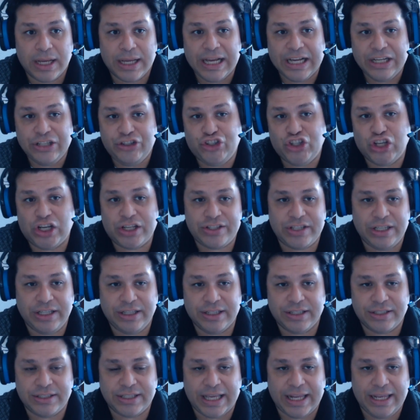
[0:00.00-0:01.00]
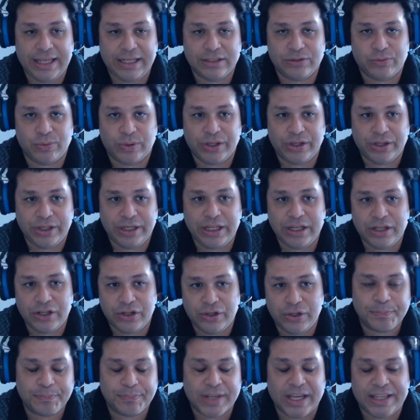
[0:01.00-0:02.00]
adjusting the settings, what you need to
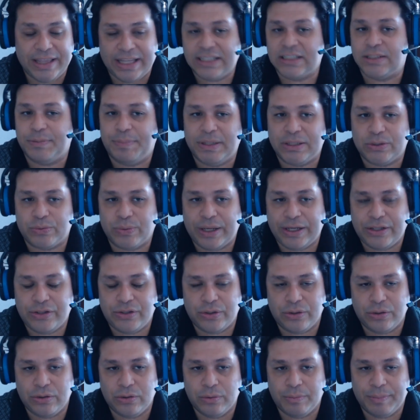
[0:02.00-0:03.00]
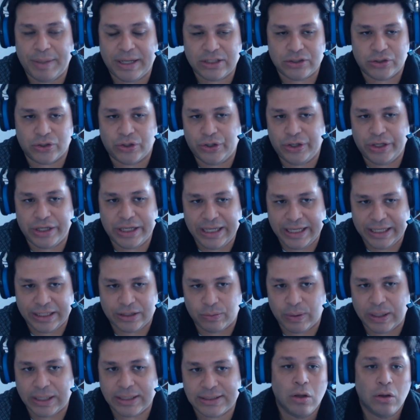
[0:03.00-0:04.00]
do, and that's the best way to make sure you can get the
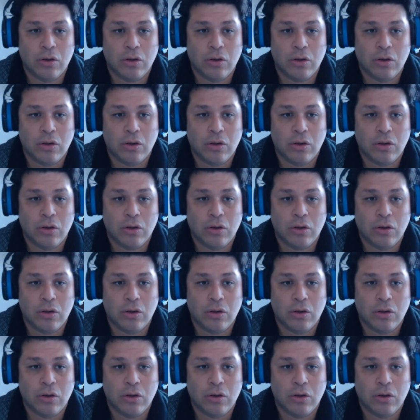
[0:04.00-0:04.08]
right set.